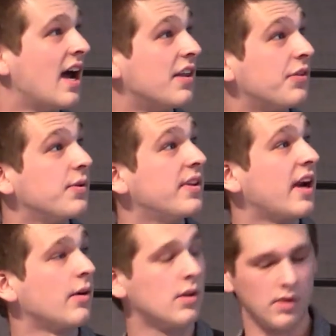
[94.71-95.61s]
And the three
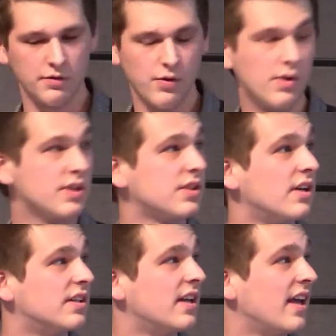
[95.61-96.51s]
that I really want to focus
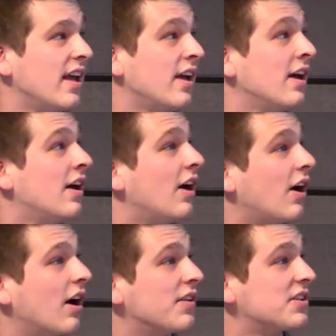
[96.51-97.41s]
on today
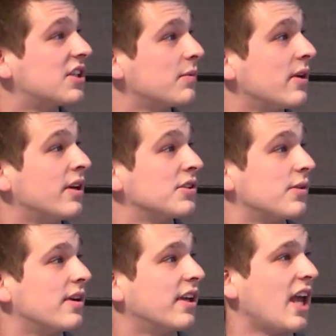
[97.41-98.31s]
are the stigma
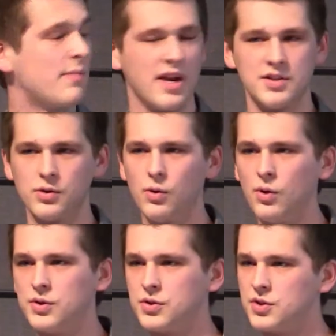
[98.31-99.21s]
surrounding gay men as a
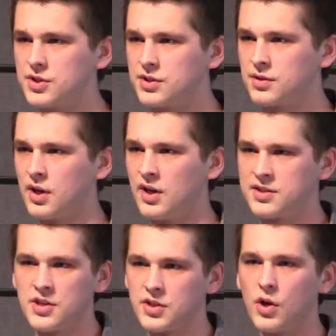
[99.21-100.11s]
whole, so just uh,
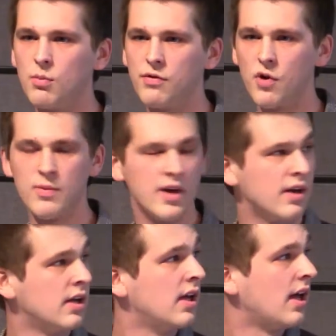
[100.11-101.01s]
essentially
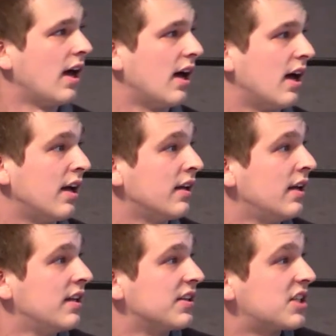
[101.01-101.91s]
homophobia, uh,
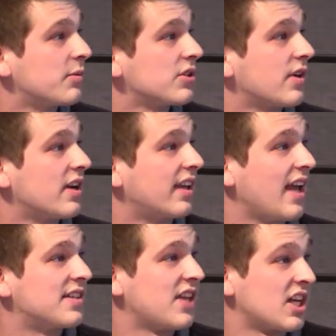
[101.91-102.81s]
the stigma surrounding
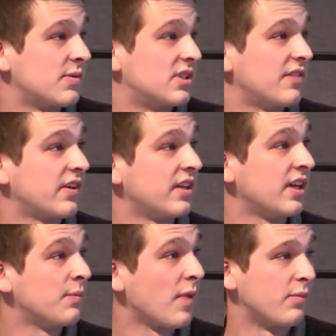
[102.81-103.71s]
gay sex
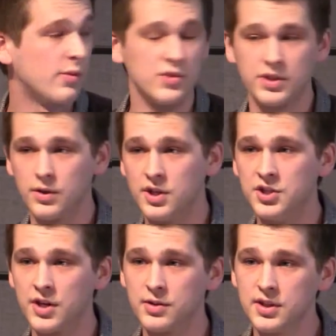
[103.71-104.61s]
specifically, and promiscuity
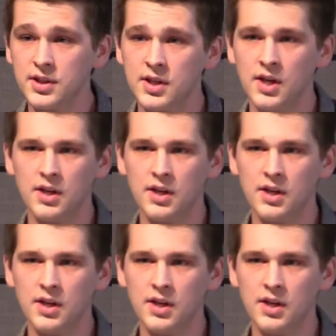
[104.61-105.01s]
generally,